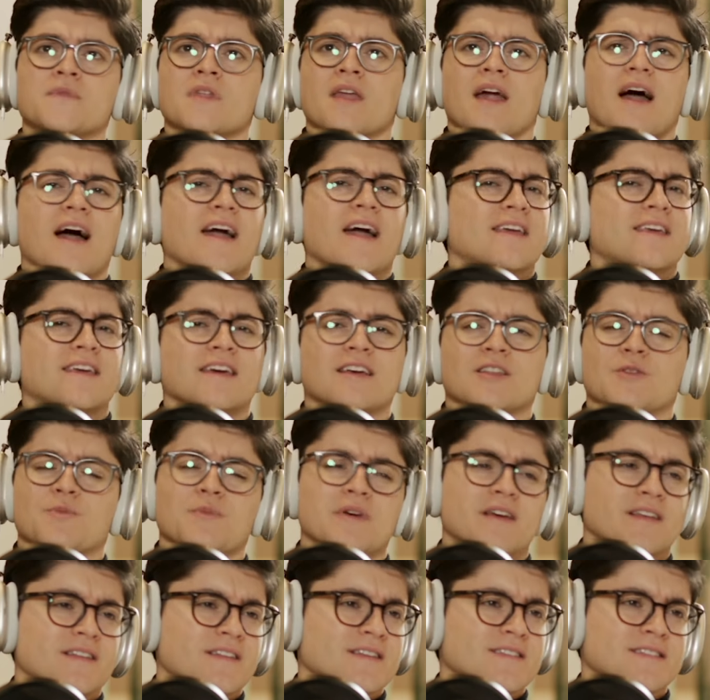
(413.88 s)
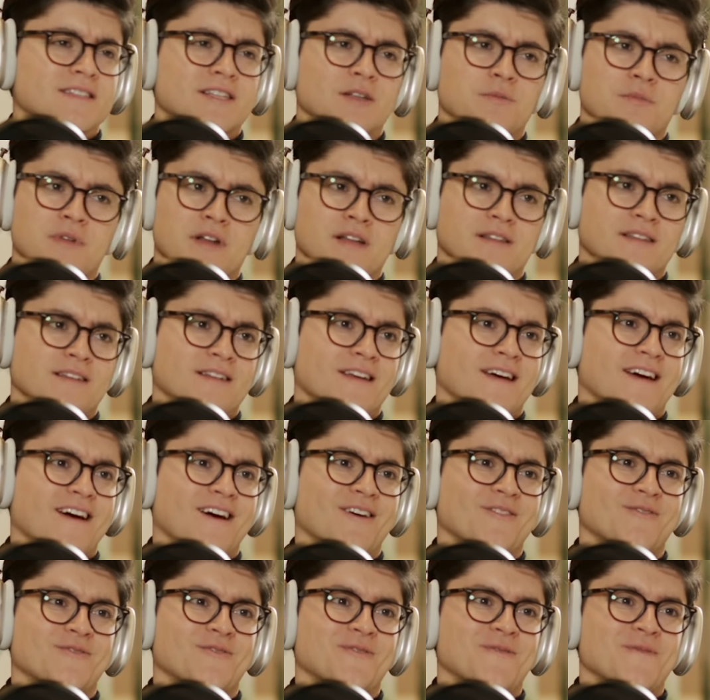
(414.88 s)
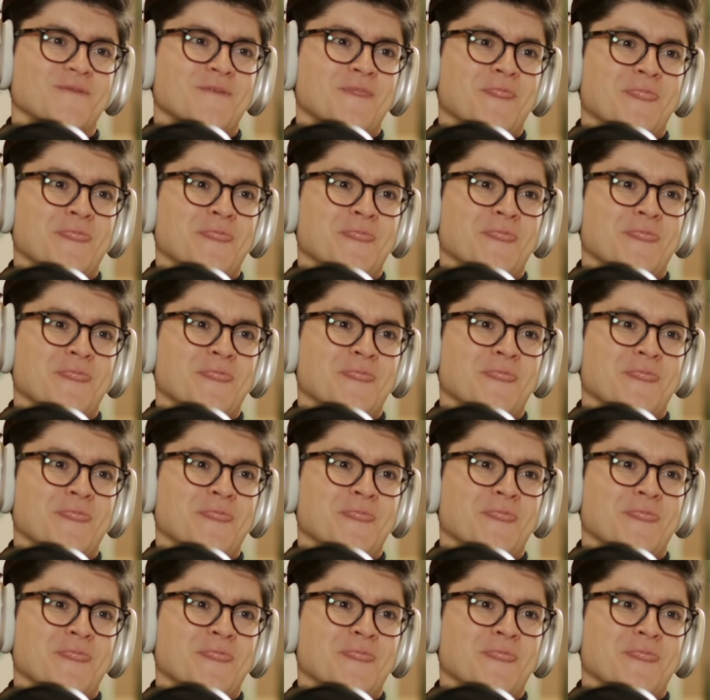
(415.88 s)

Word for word: I can't make this in a minute and a half."